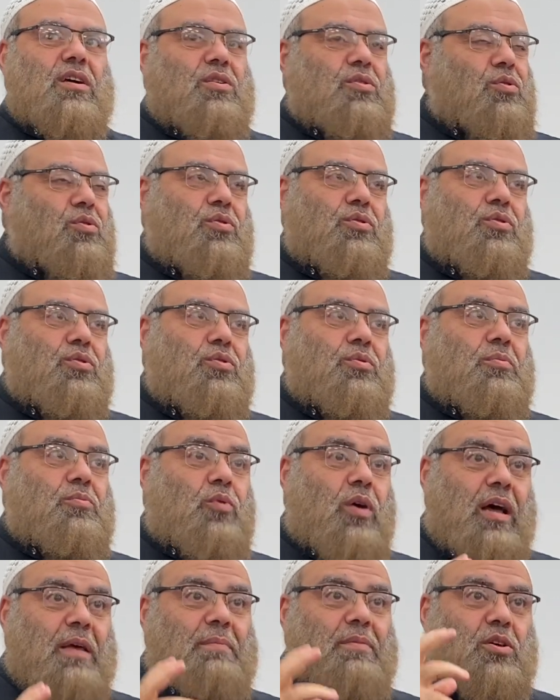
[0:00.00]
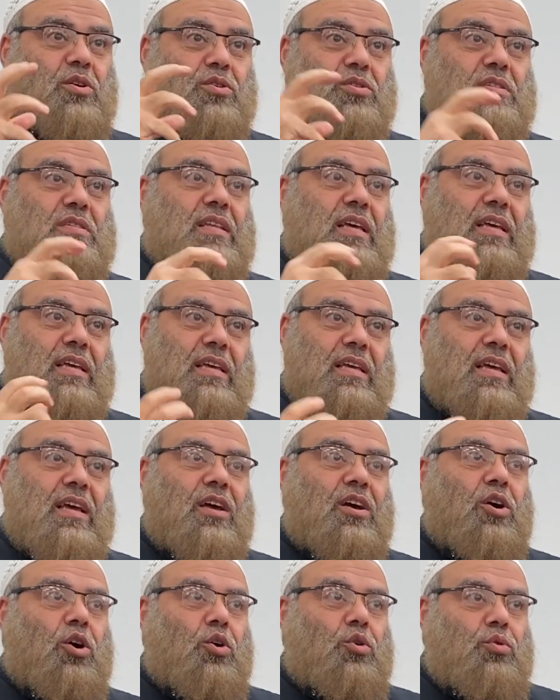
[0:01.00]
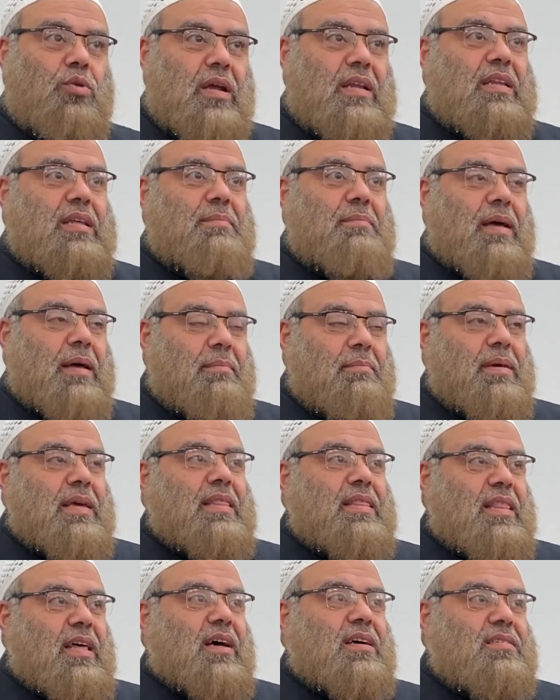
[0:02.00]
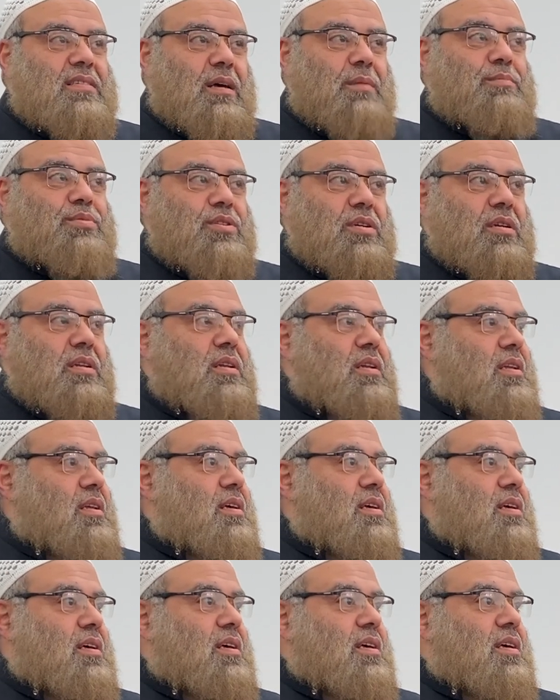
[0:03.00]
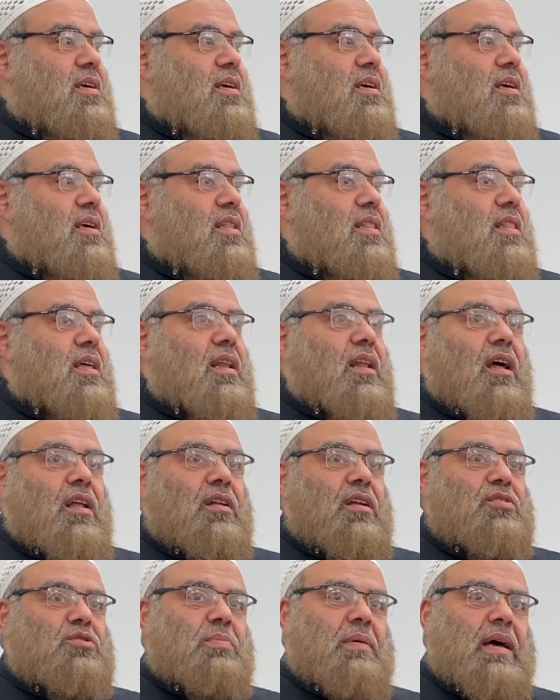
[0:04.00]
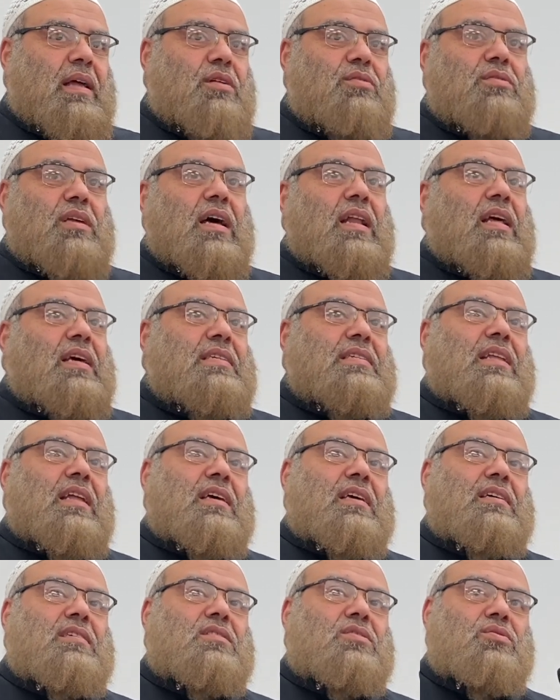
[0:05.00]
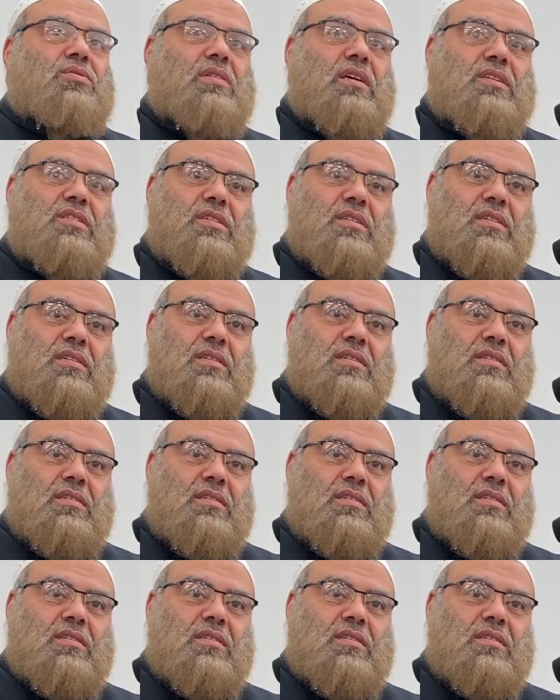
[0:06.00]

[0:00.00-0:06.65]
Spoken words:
No, no, no. Why? Because they already made the assumption that Allah subhanahu wa ta'ala is like his creation.